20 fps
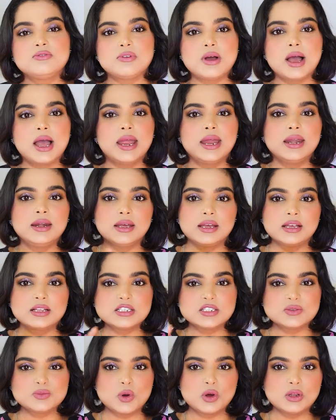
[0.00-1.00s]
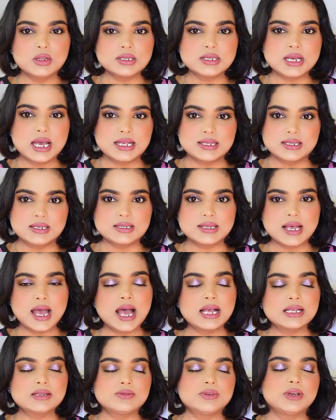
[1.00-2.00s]
find in smaller sizes
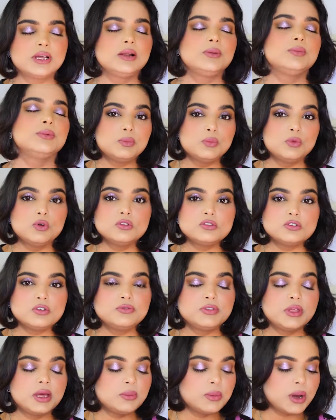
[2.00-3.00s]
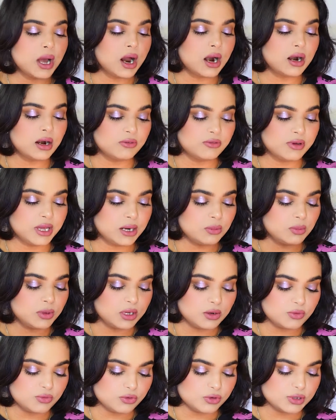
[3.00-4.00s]
as well, but most of them are available
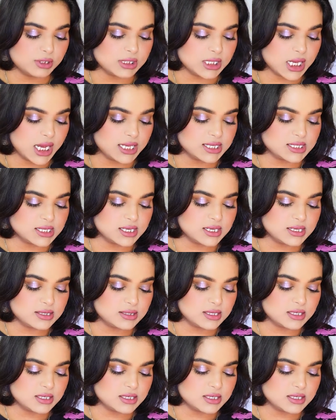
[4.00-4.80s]
in full sizes.